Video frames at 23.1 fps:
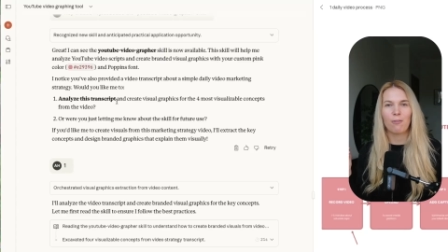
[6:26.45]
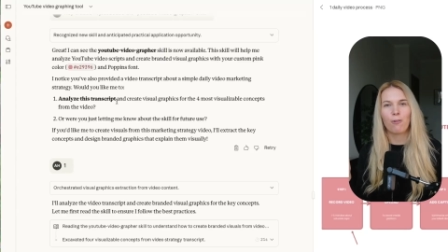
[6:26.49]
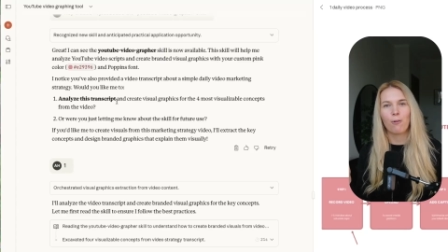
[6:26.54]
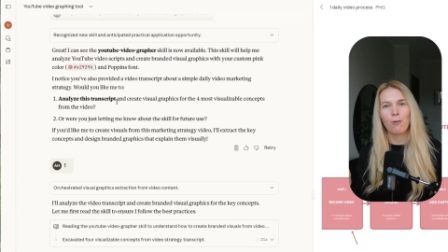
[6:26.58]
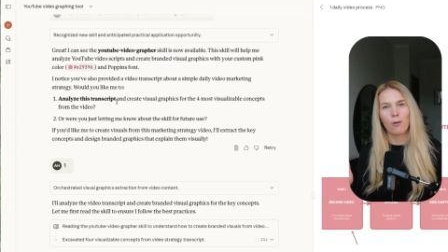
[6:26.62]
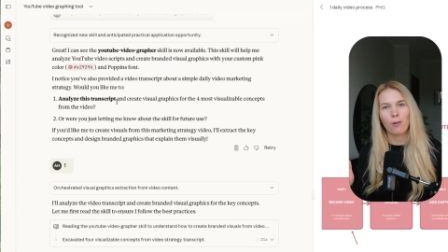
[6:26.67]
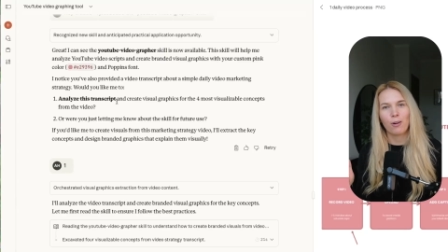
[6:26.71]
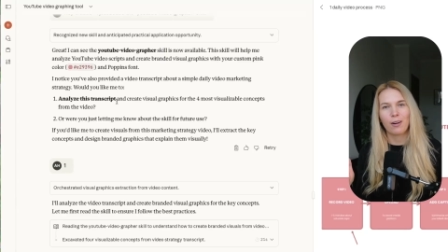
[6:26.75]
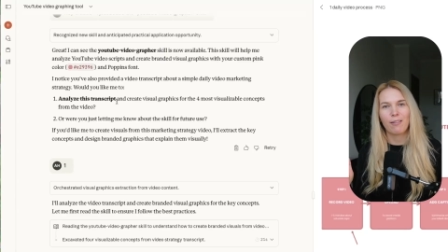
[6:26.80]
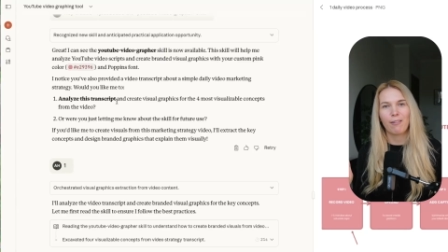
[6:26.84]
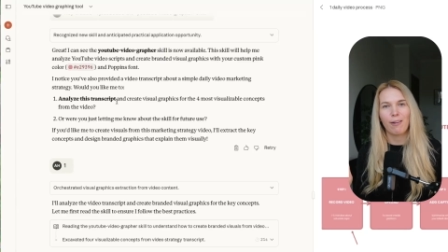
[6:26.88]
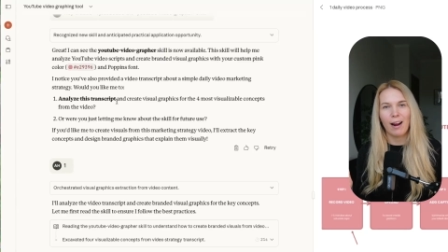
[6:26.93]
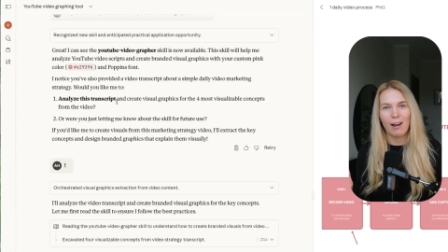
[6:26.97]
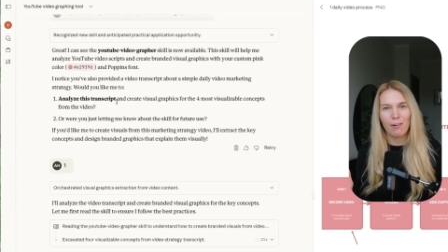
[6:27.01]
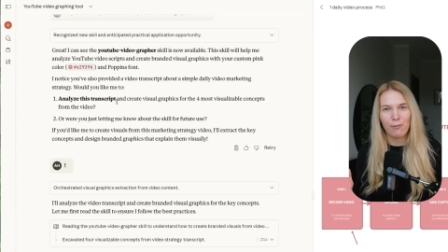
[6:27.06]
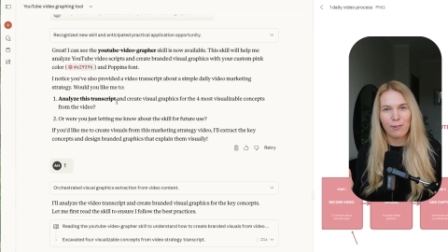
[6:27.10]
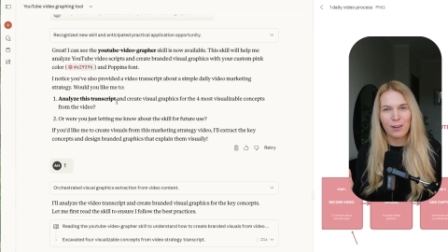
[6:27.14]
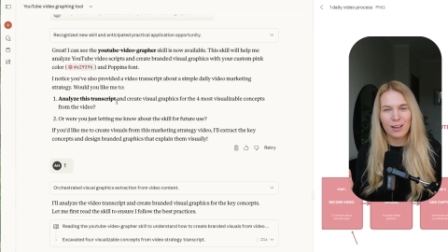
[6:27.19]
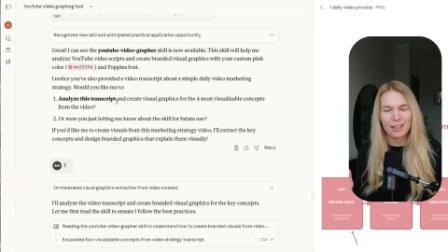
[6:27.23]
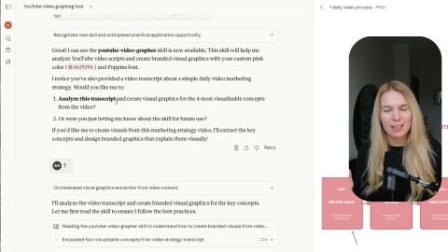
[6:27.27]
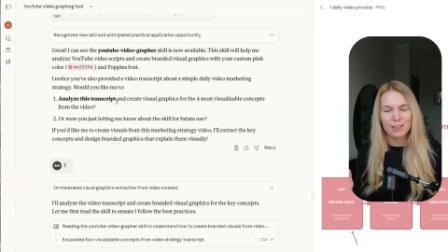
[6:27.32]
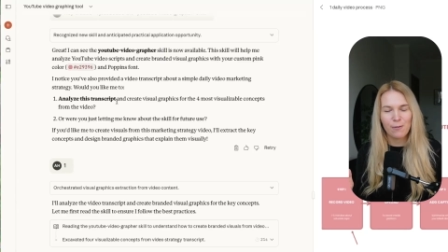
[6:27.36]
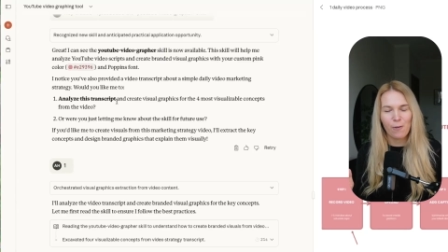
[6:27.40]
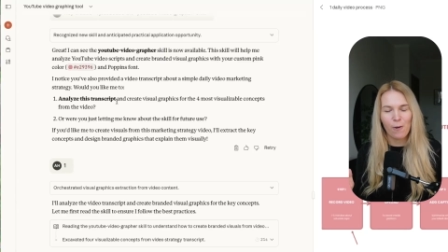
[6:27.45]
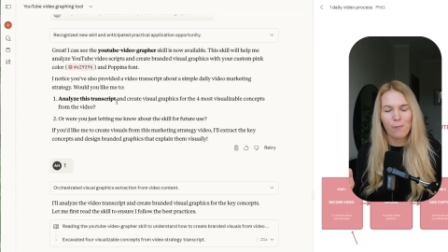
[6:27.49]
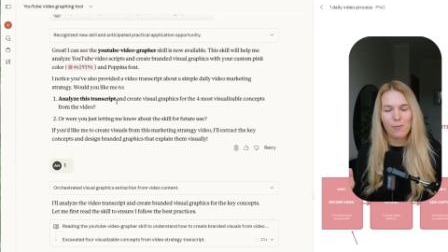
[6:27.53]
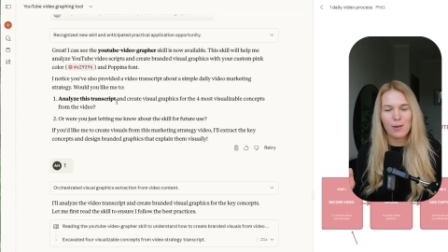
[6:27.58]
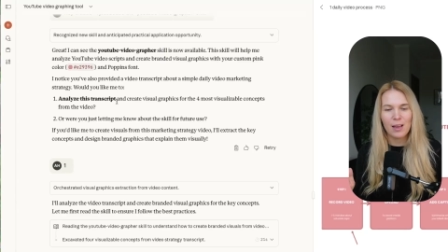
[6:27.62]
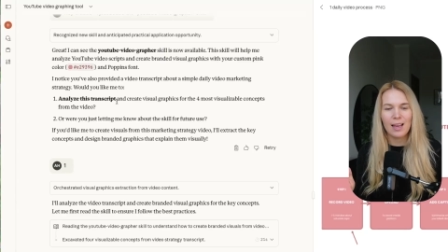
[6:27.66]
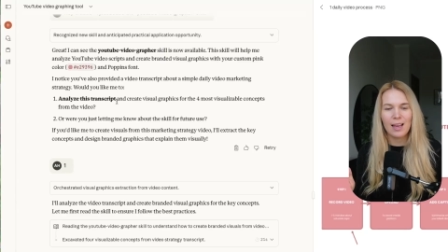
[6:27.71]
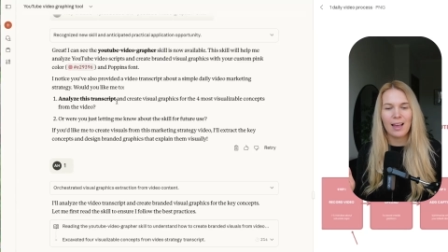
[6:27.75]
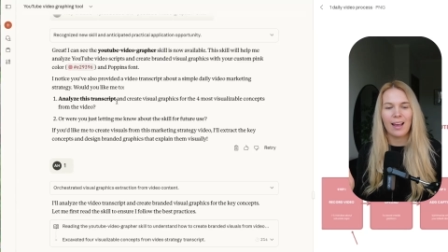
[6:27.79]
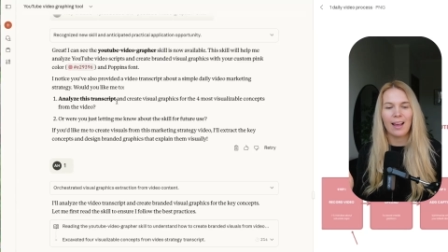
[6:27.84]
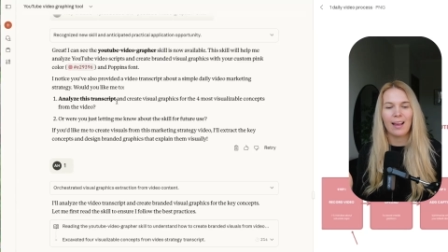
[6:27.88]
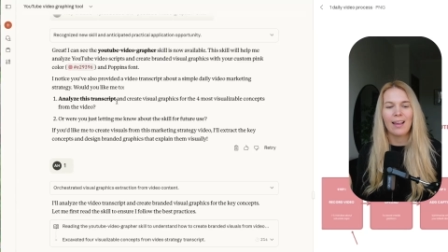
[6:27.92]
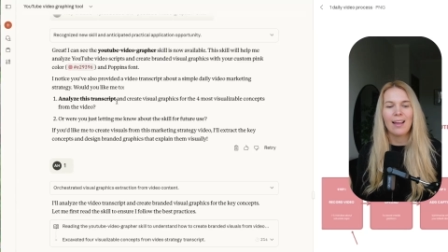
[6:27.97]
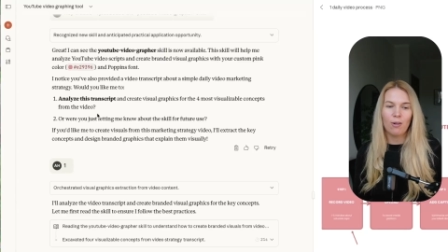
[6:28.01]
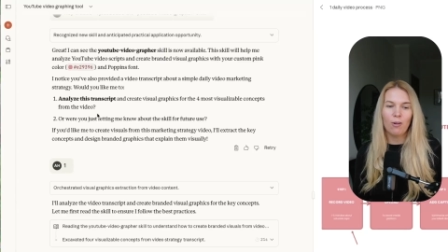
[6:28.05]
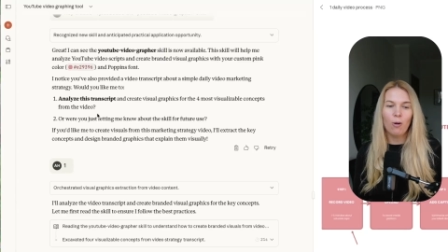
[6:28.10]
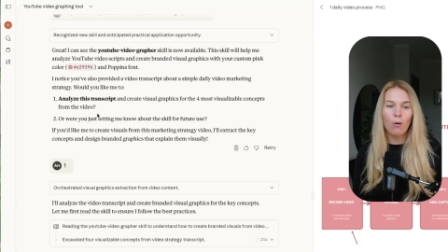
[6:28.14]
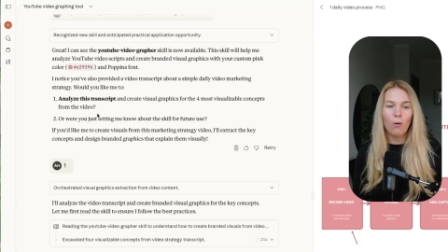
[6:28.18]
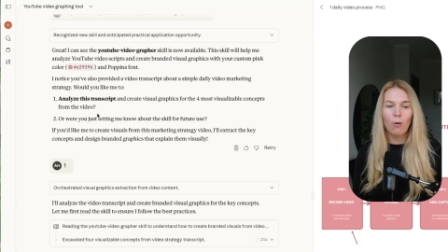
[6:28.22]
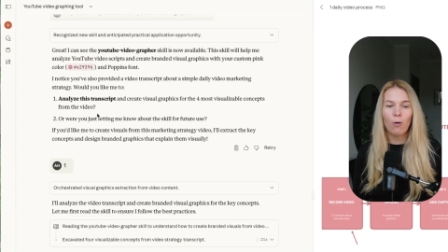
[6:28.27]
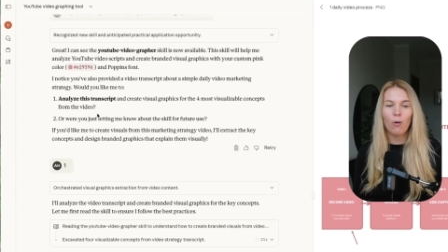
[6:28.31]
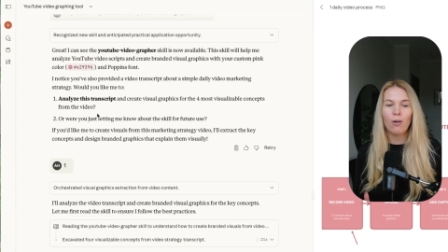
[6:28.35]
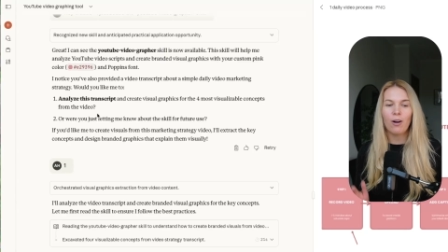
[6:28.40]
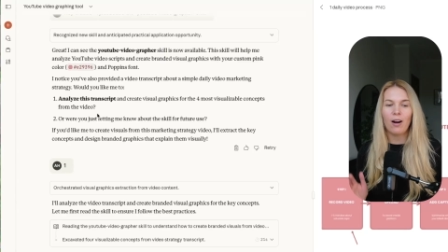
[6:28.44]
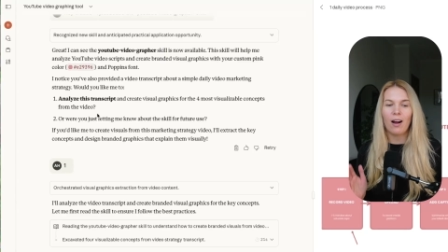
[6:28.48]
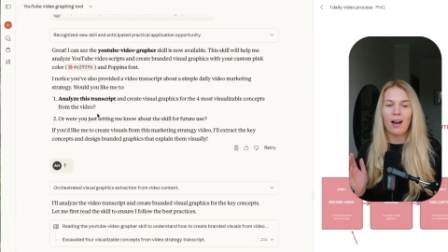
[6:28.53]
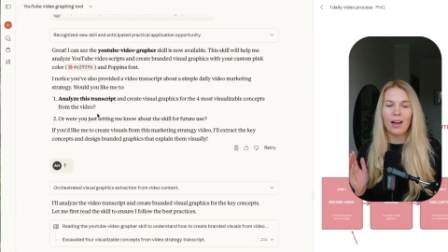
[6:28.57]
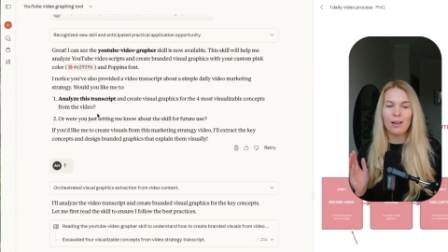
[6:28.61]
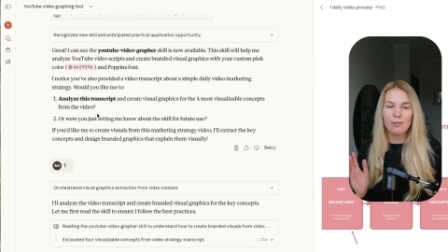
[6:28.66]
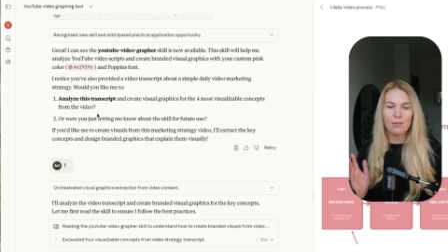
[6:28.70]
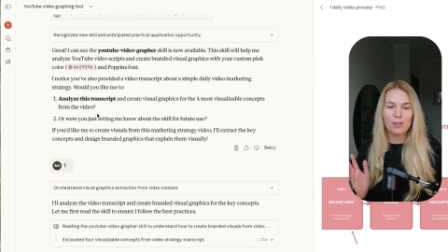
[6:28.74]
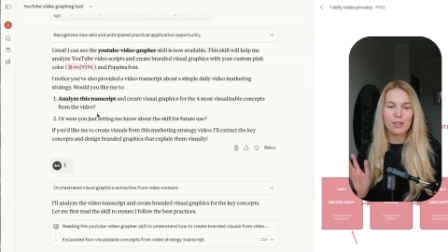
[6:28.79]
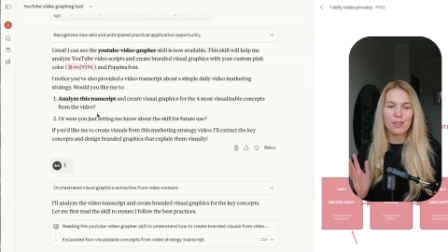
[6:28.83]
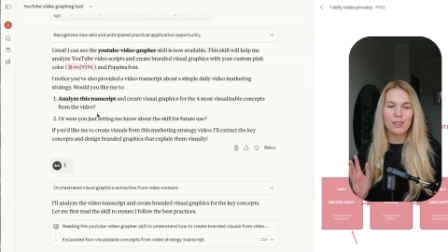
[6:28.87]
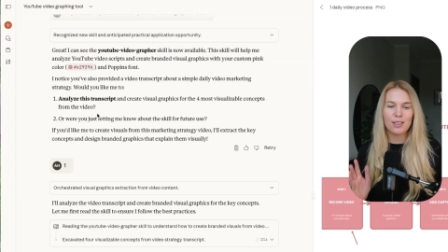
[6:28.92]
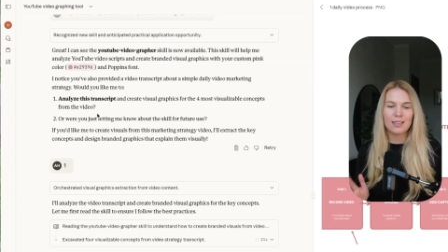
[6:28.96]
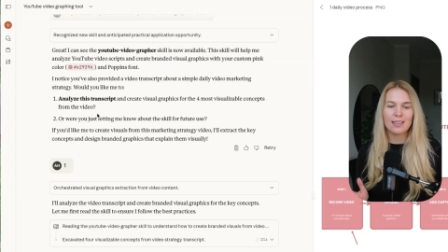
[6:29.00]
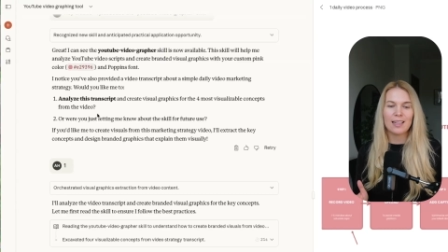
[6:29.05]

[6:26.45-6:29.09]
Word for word: four graphics for me? Or I was just